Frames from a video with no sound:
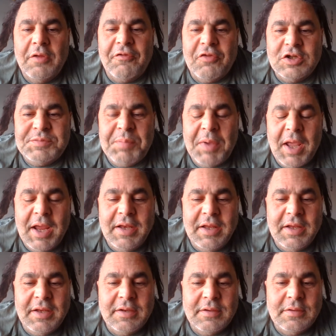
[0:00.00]
The first
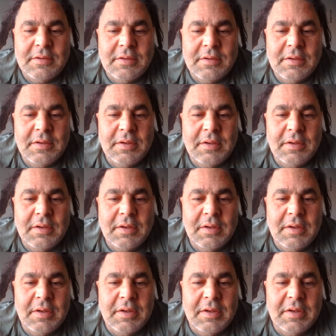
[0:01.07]
painting
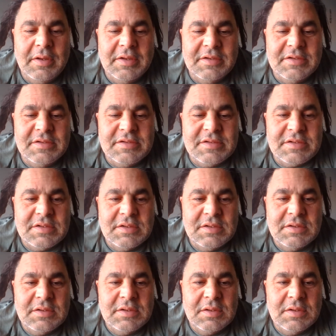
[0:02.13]
is